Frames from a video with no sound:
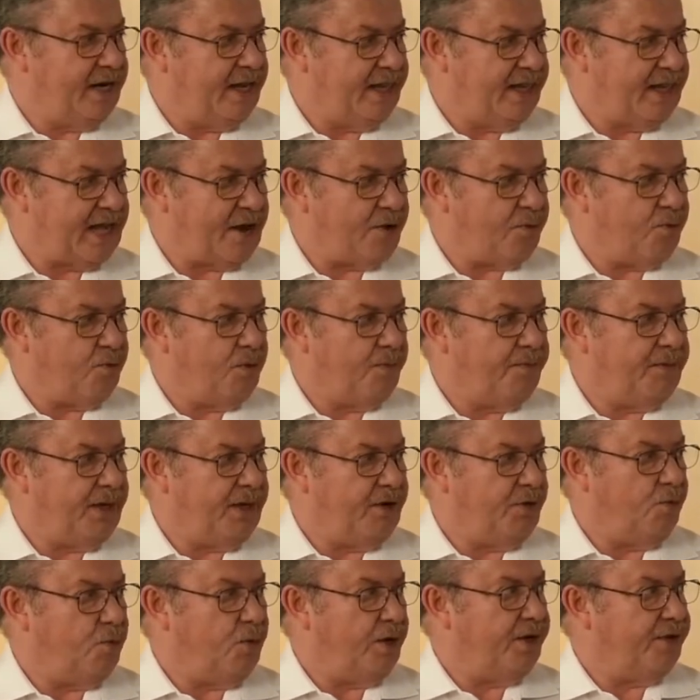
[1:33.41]
That will
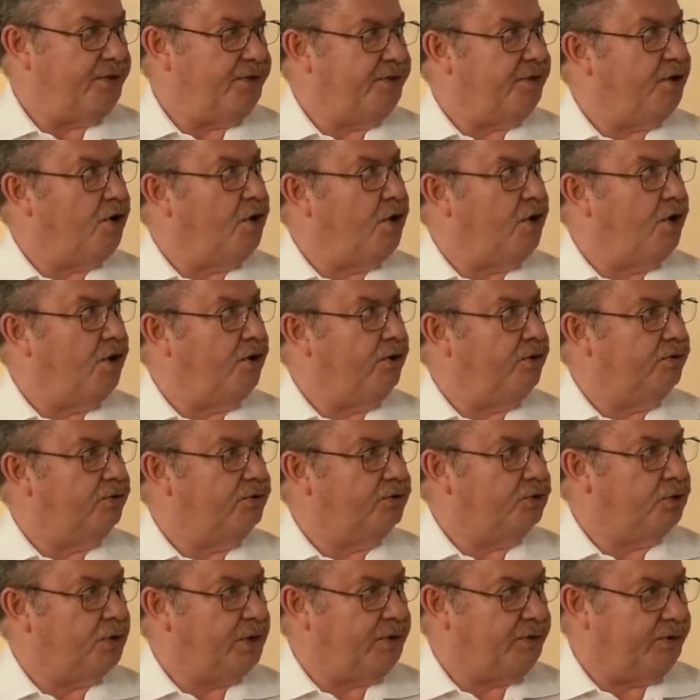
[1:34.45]
be with our
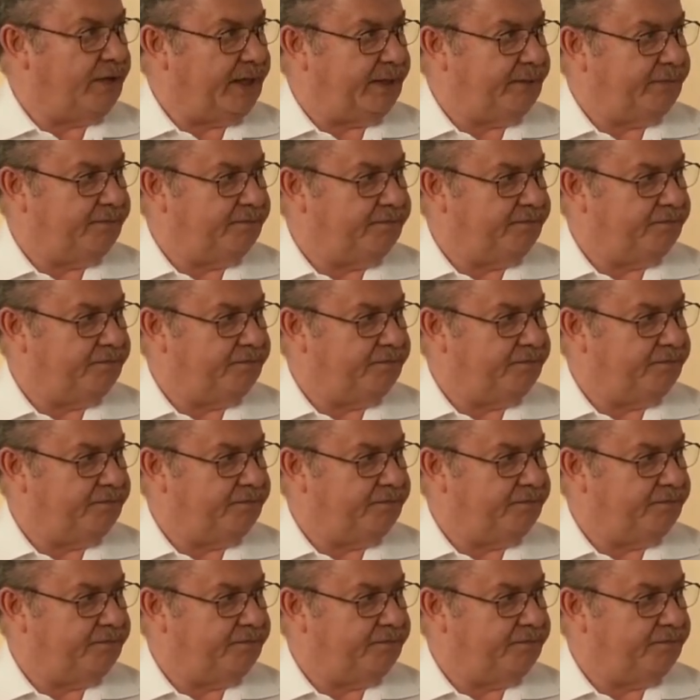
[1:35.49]
triggering.